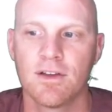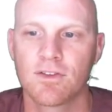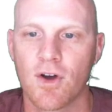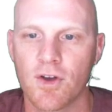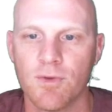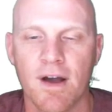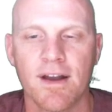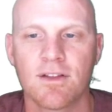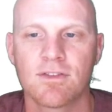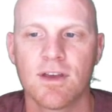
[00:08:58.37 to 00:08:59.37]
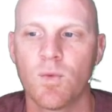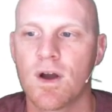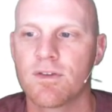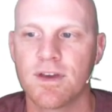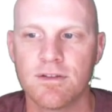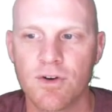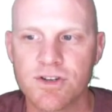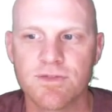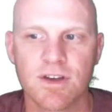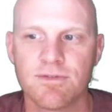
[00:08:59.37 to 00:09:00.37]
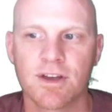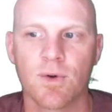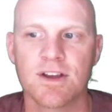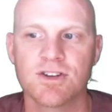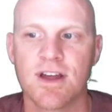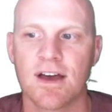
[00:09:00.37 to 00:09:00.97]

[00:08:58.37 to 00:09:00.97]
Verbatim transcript: So you might not see where the inversion of configuration